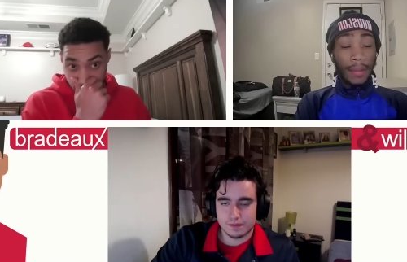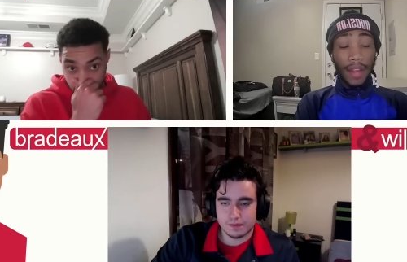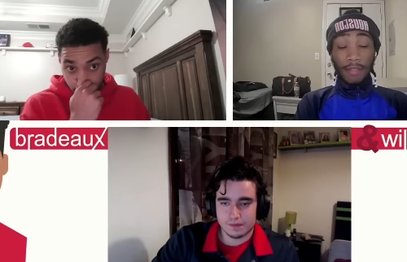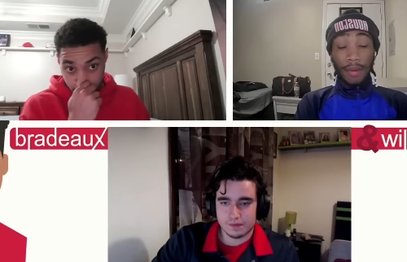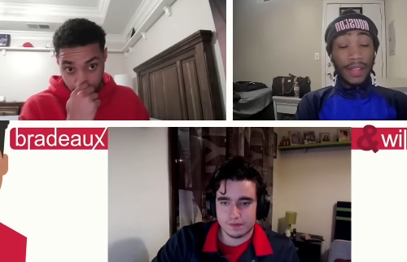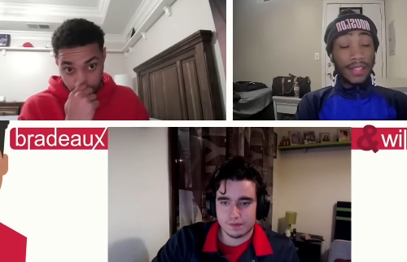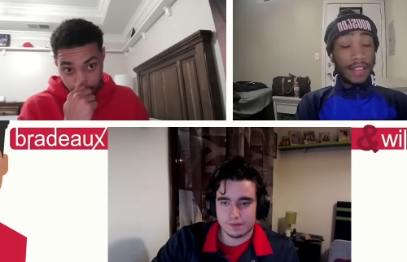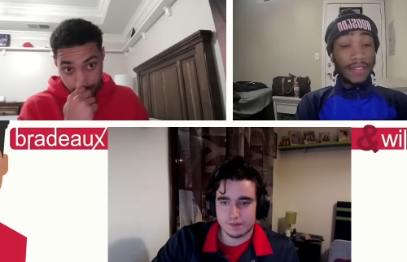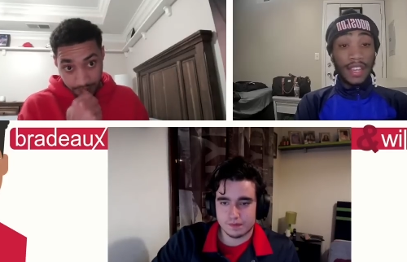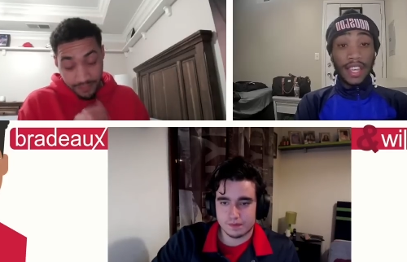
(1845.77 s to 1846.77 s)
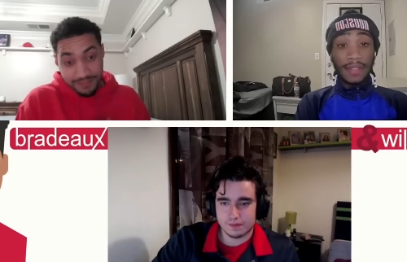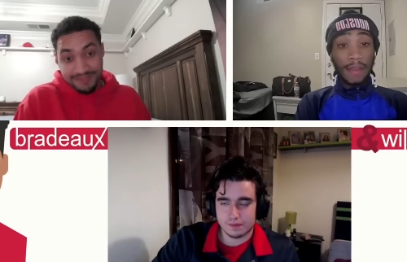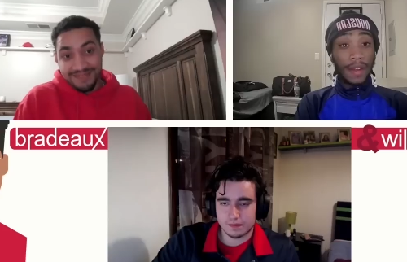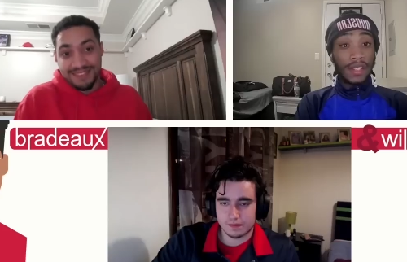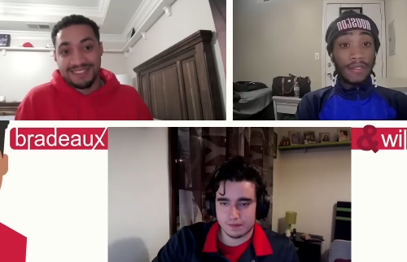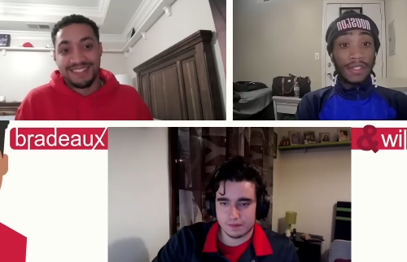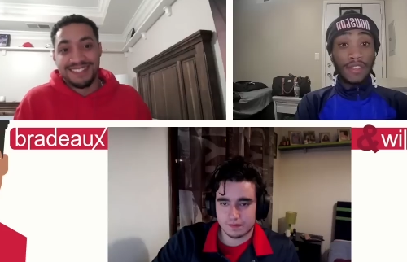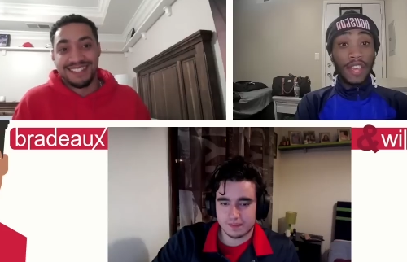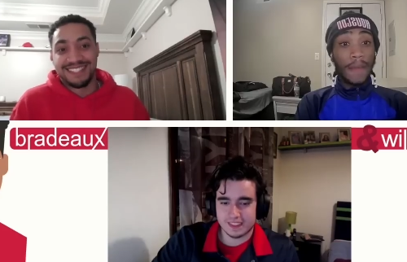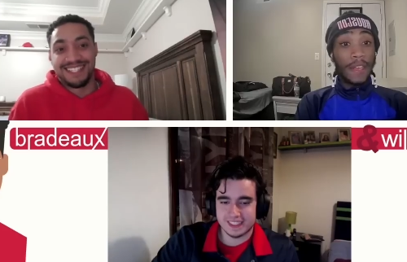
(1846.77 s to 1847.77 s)
Speaker 1: I'm not of Brad Stevens. I keep saying Brad Stevens
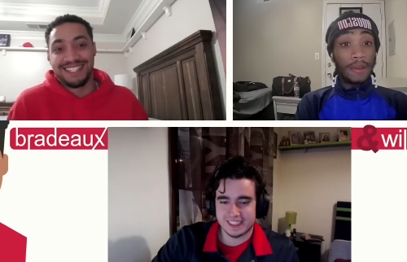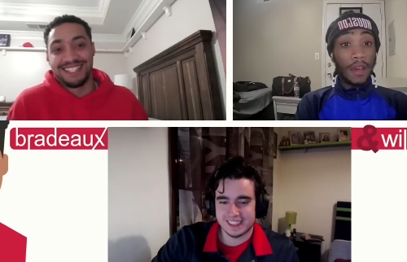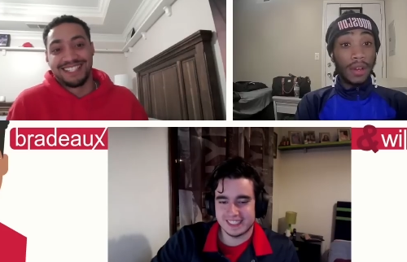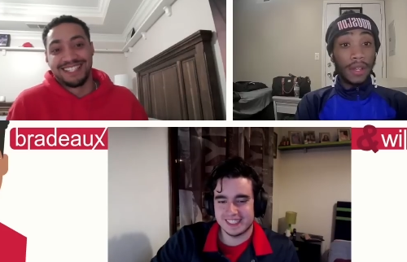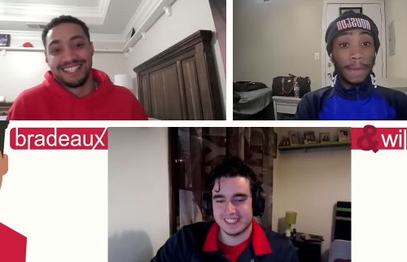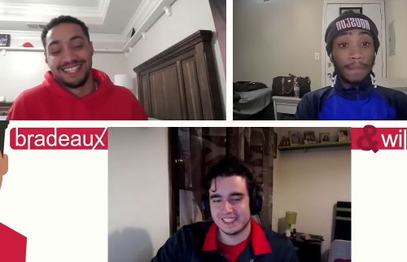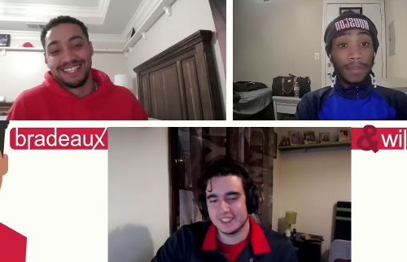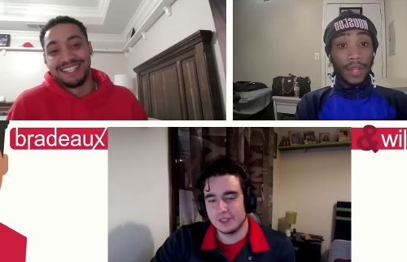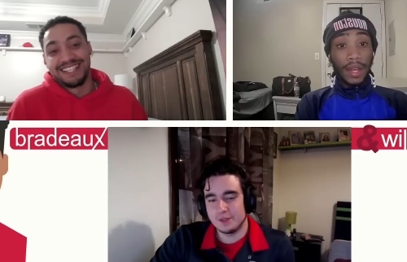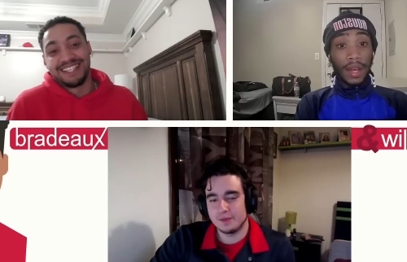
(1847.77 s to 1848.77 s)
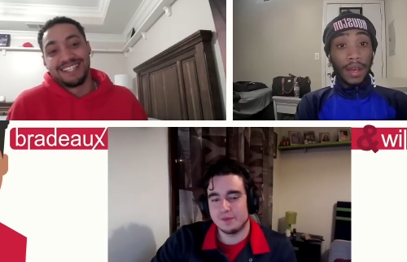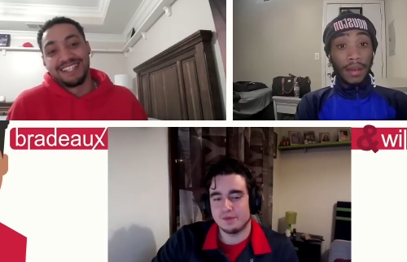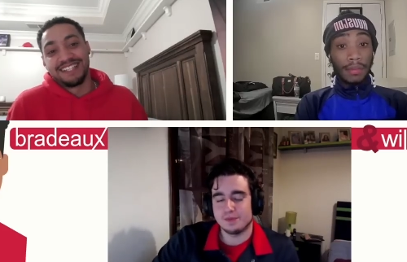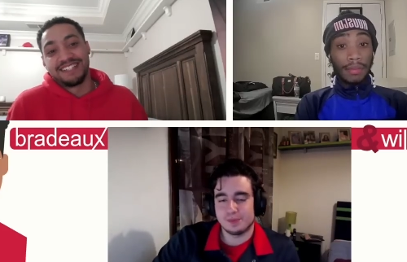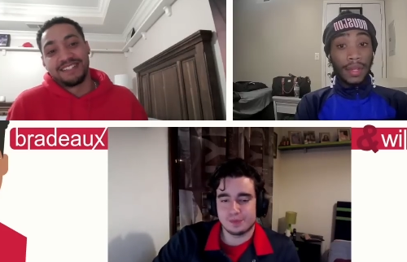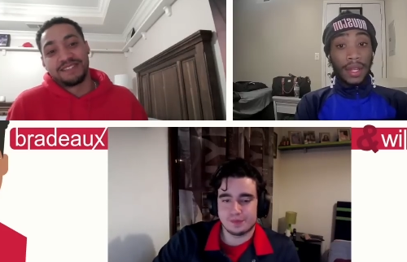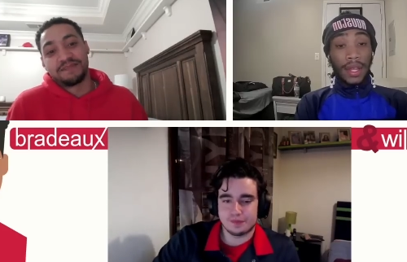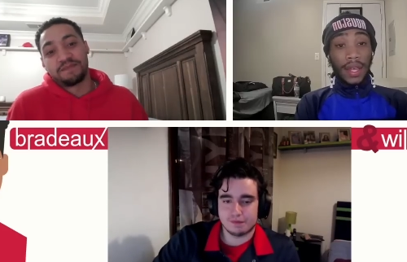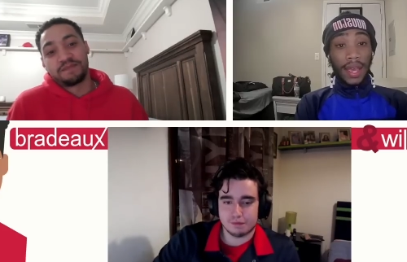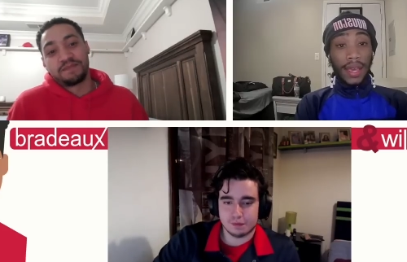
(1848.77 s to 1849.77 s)
of Ime Udoka um,
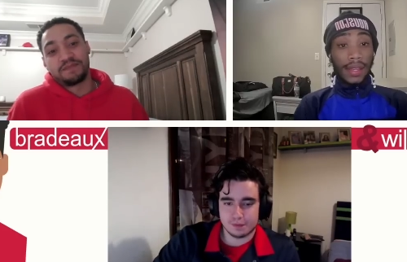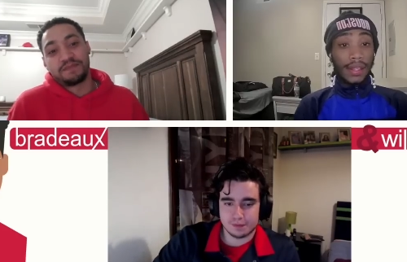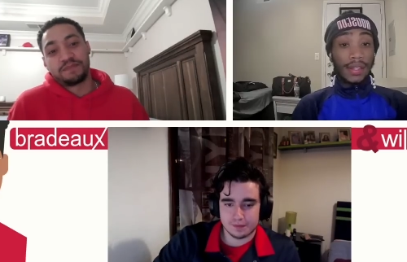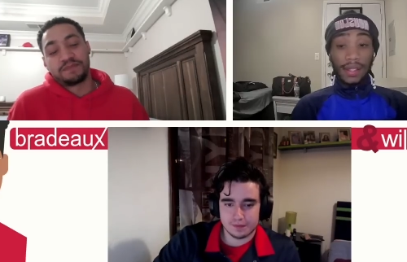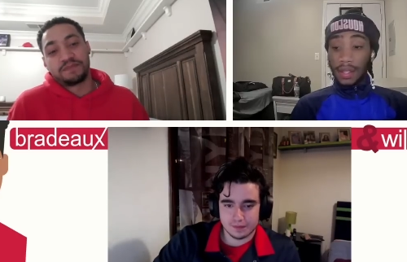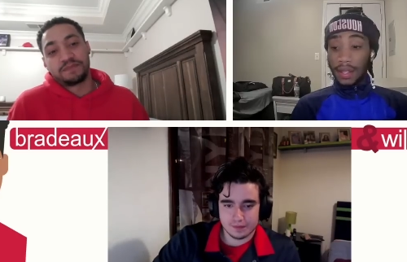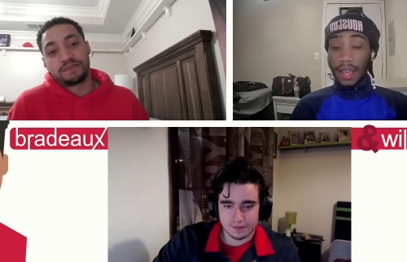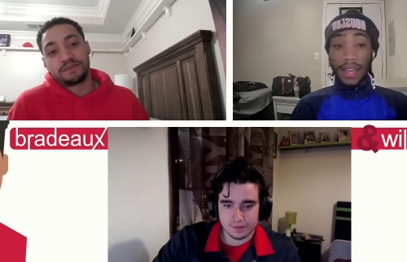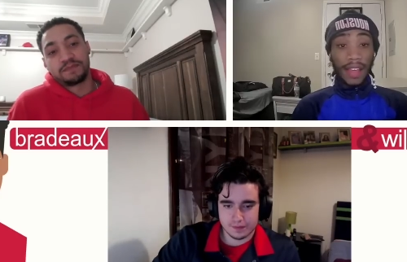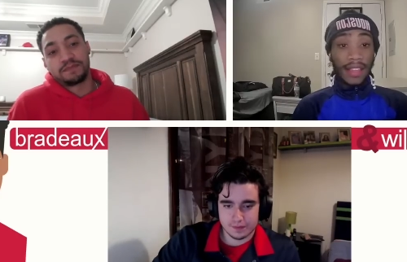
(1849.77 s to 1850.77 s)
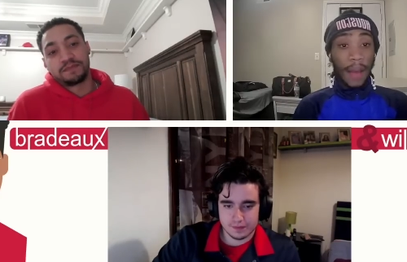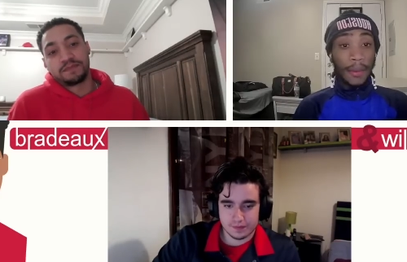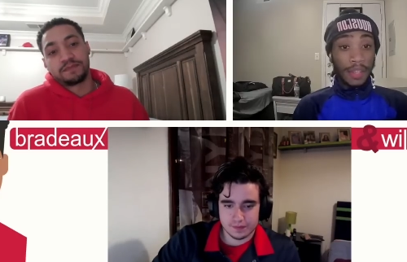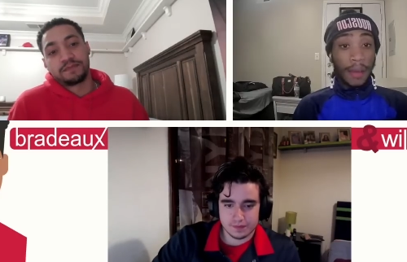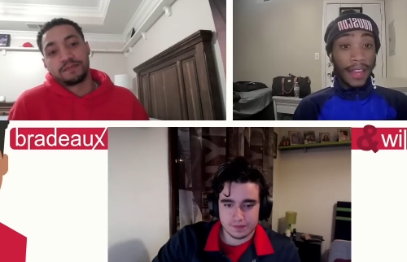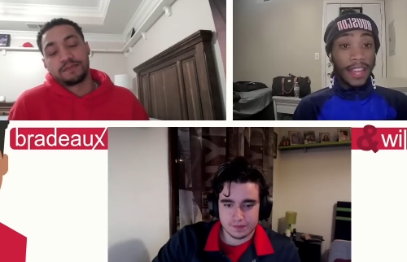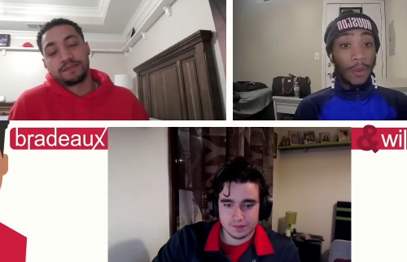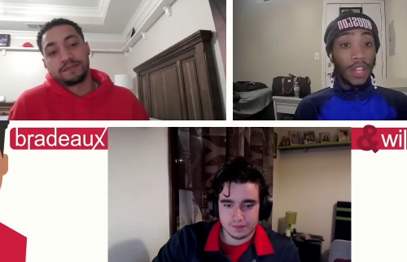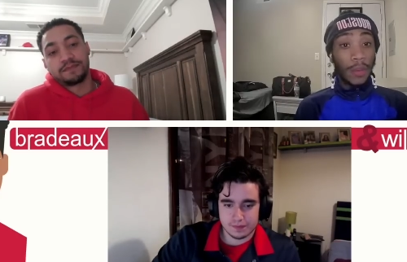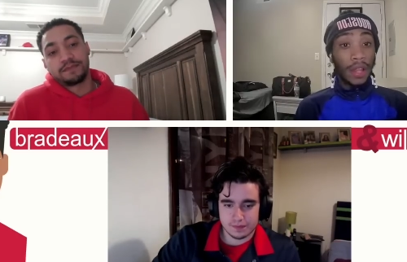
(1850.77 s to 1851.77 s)
and and like that was somebody he
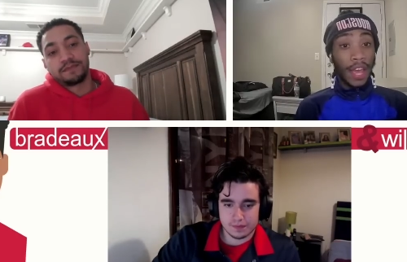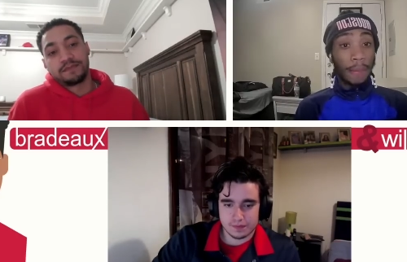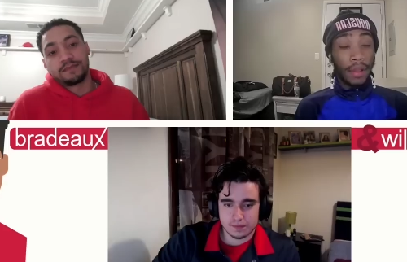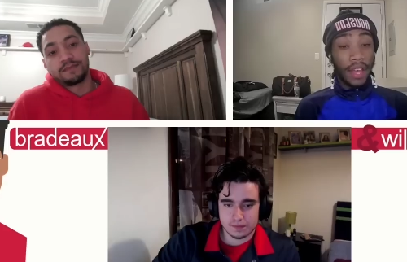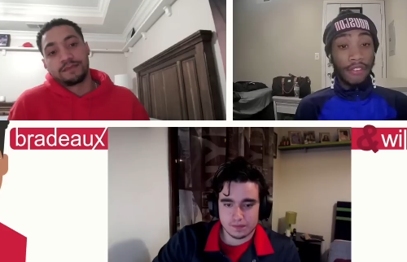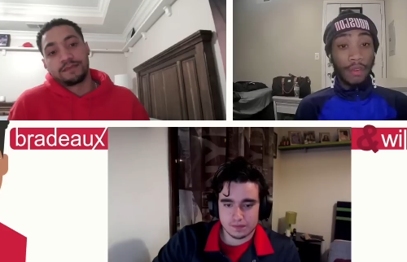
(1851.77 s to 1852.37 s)
really really liked playing